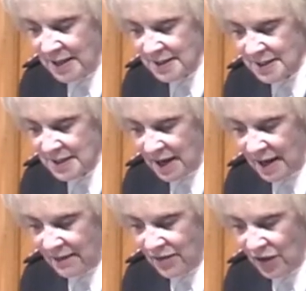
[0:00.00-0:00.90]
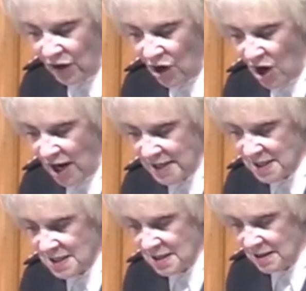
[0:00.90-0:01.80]
and save the
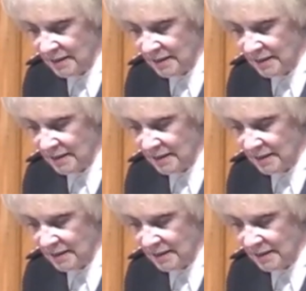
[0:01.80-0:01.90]
lost.